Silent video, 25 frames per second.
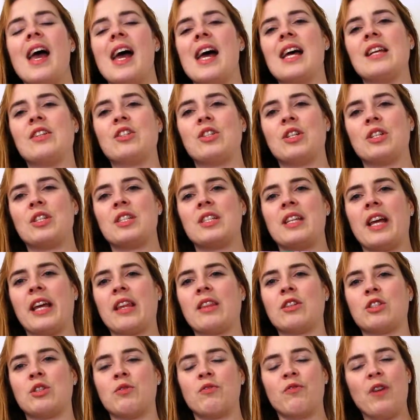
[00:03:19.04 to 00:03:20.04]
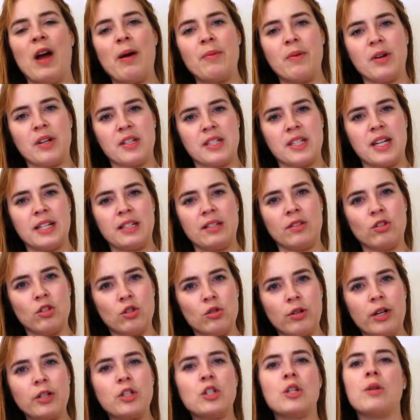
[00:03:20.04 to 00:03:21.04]
It's just like this fabric is nice and
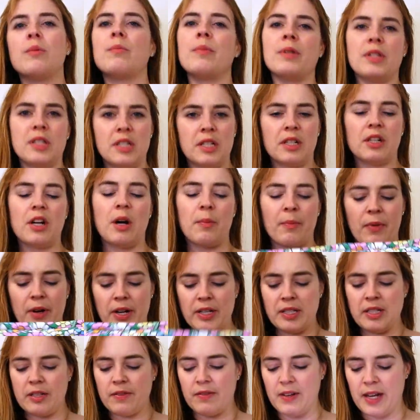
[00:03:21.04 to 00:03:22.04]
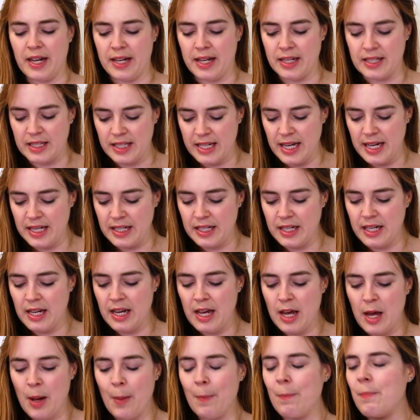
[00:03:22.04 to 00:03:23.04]
stretchy, but still compressive, like I said.
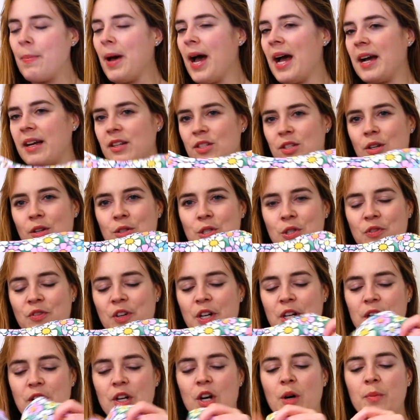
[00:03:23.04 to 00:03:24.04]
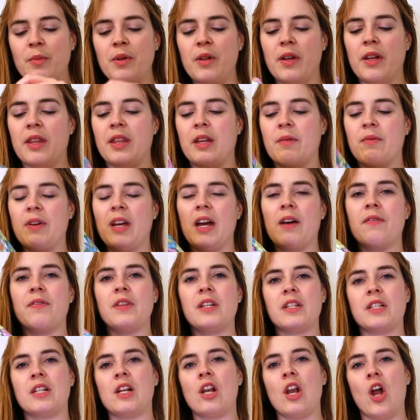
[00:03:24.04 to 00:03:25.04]
Back is also very normal, and then we have
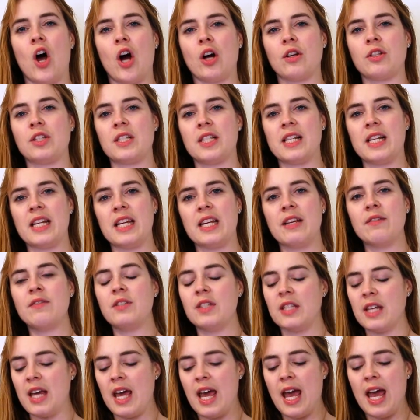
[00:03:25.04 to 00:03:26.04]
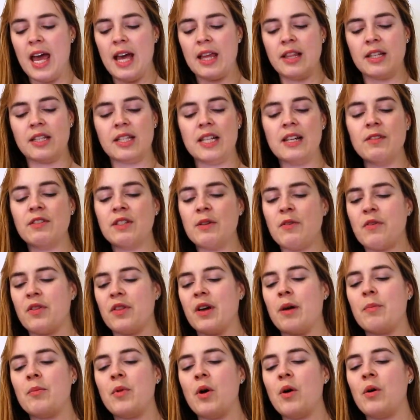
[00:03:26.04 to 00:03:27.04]
these long sleeves. The sleeves have
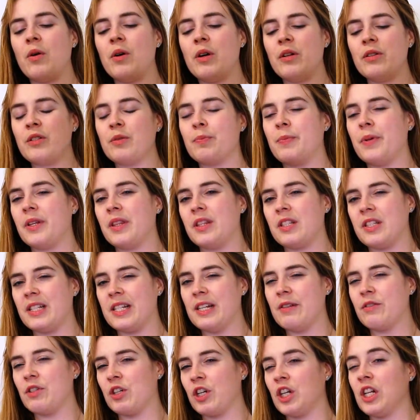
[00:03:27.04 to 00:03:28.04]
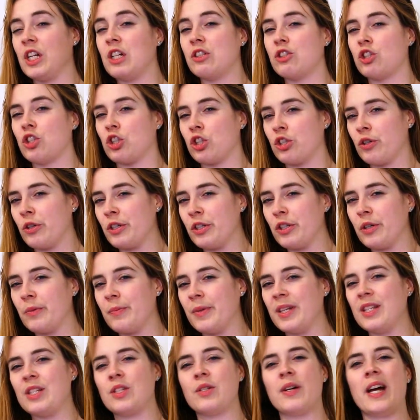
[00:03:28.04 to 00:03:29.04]
thumb holes, but the sleeves are a little short on
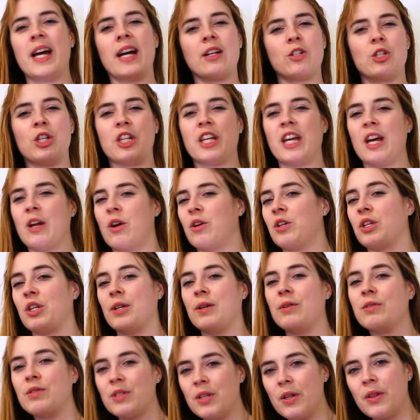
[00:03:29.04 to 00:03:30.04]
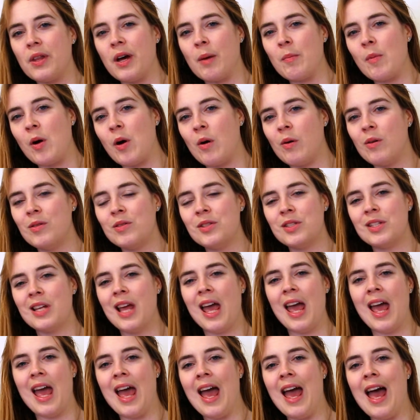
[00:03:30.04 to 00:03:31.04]
me, so I actually cannot use the thumb holes
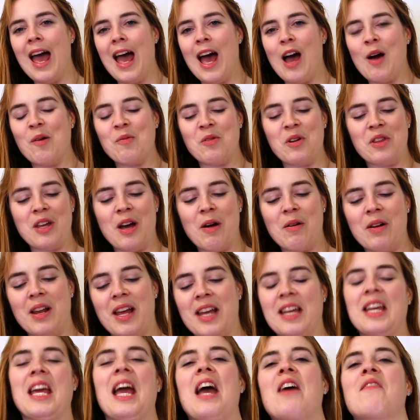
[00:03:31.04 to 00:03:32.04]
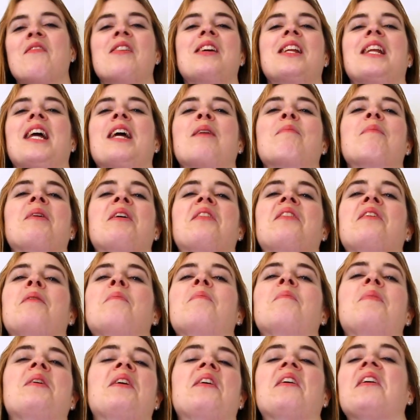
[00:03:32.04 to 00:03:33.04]
without like having like my
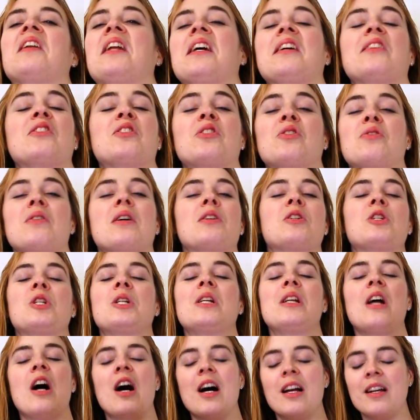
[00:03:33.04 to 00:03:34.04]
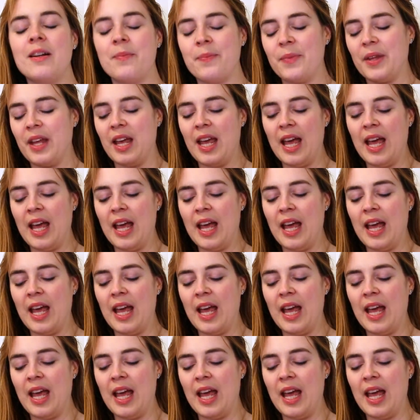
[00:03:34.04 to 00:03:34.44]
thumb being like stretched a lot,